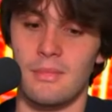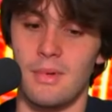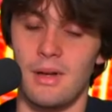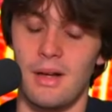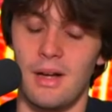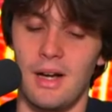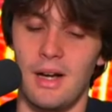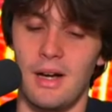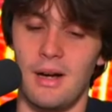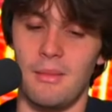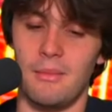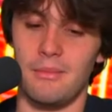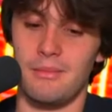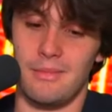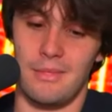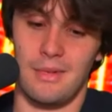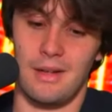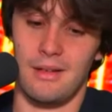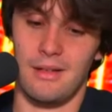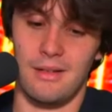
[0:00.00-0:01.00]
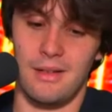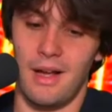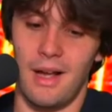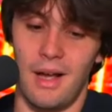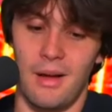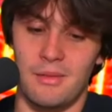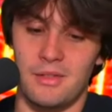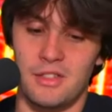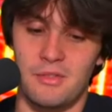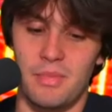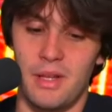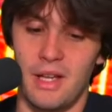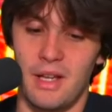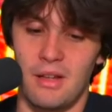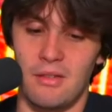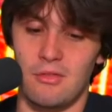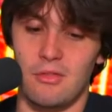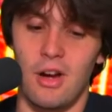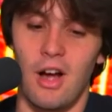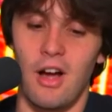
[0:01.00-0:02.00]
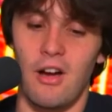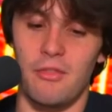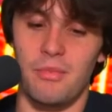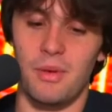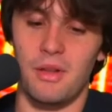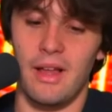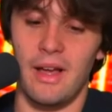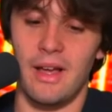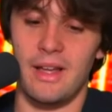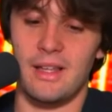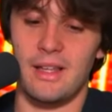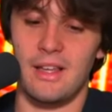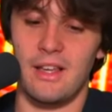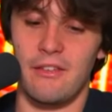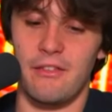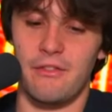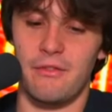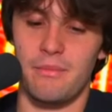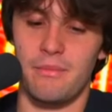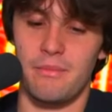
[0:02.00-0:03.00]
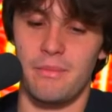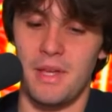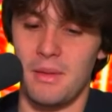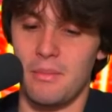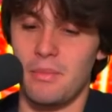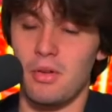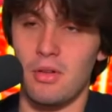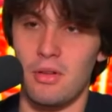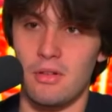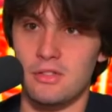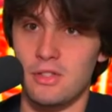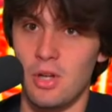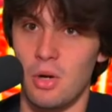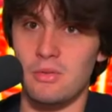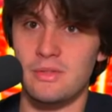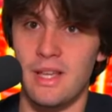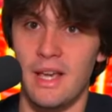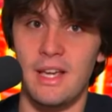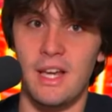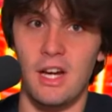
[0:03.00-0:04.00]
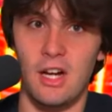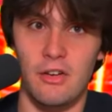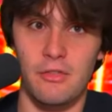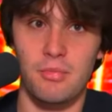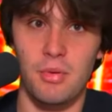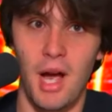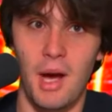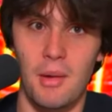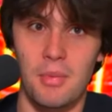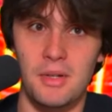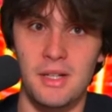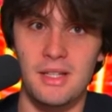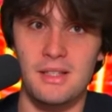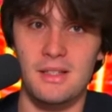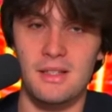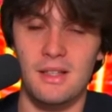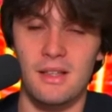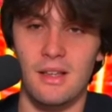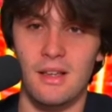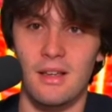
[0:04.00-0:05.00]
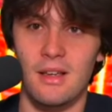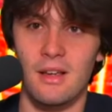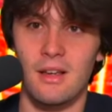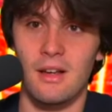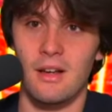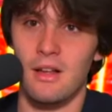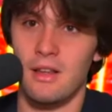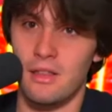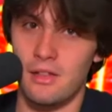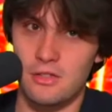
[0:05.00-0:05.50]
I'm just being rough, but like if people don't take care of properties, there's